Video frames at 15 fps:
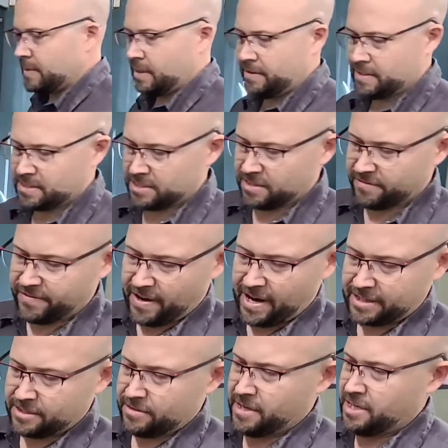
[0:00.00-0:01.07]
this is the
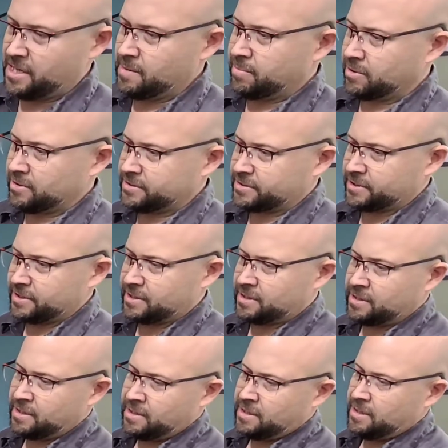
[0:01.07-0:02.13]
factory knee bolster
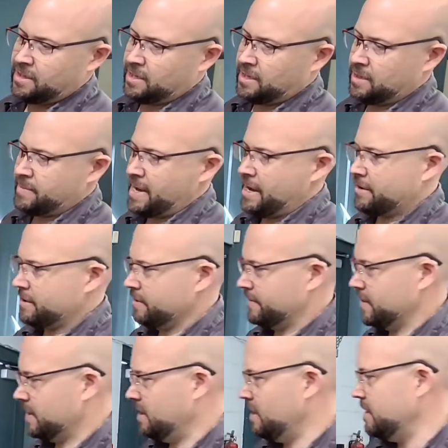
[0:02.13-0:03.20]
out
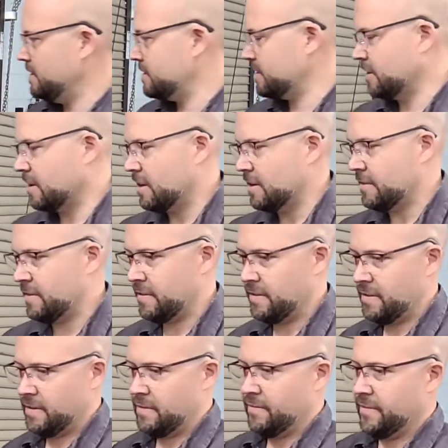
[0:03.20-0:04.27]
of the key start
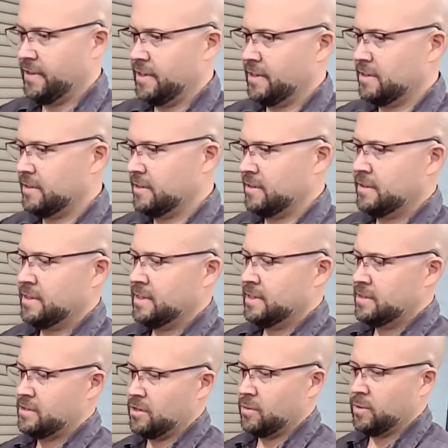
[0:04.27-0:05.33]
vehicle.
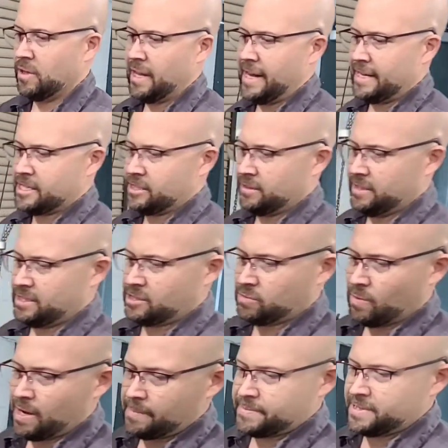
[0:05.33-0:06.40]
So we'll actually
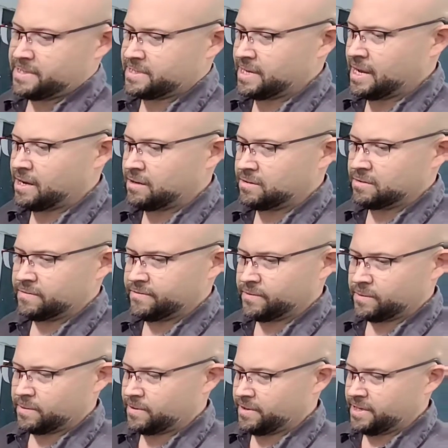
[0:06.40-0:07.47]
swap this out
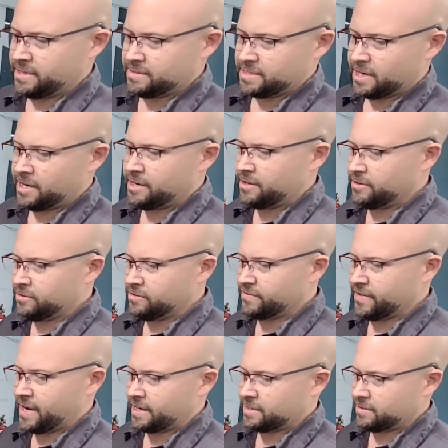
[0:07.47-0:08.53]
for the entire new
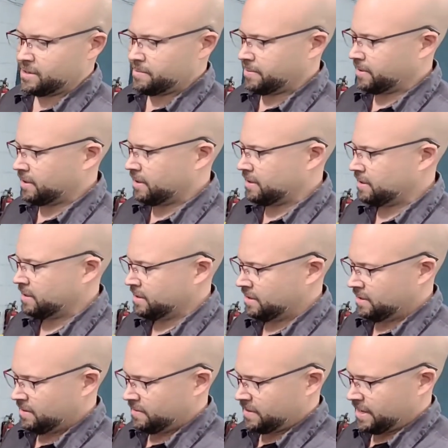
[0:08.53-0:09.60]
factory part
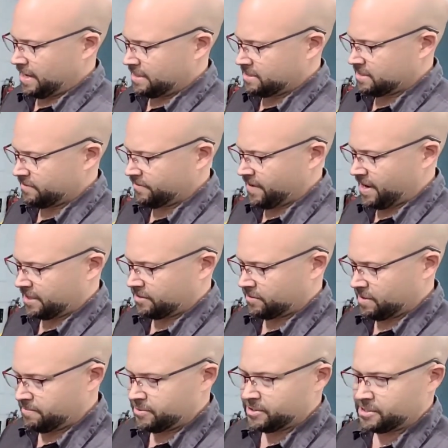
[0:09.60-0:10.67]
that has the
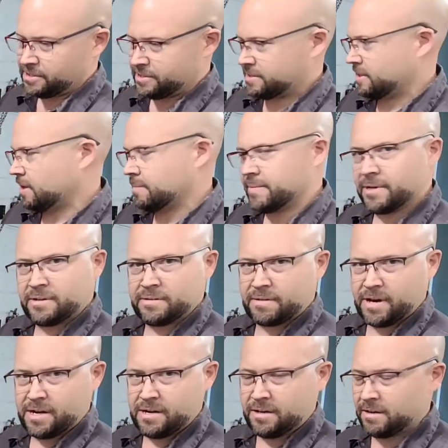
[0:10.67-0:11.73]
factory push to start button
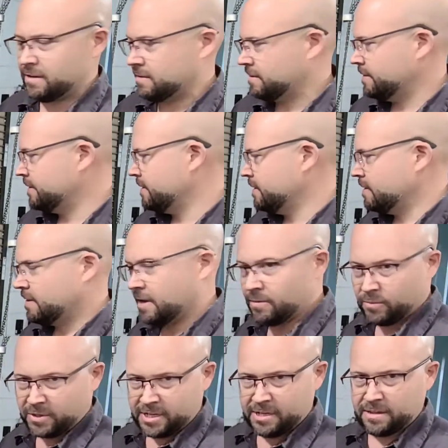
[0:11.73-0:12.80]
right here.
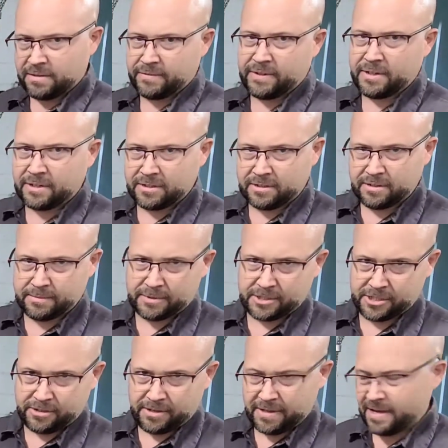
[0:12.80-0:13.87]
And we'll get in the vehicle and we'll
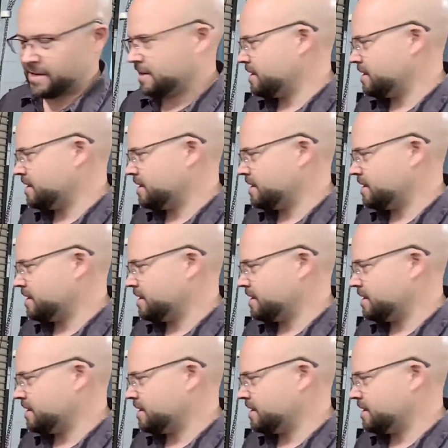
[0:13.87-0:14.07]
show you that